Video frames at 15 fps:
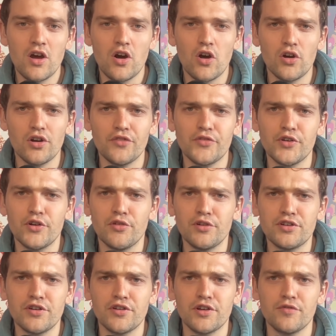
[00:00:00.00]
or if you're a
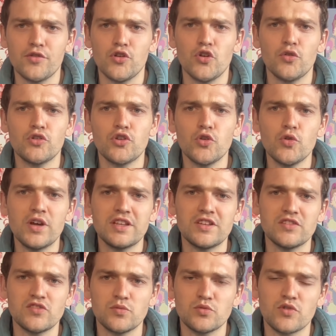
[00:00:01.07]
returning viewer, do hit
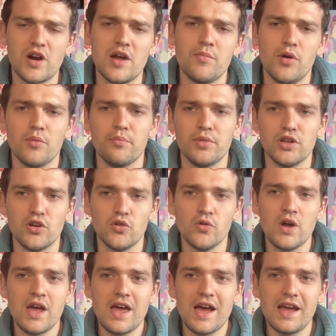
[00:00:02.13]
the subscribe button below.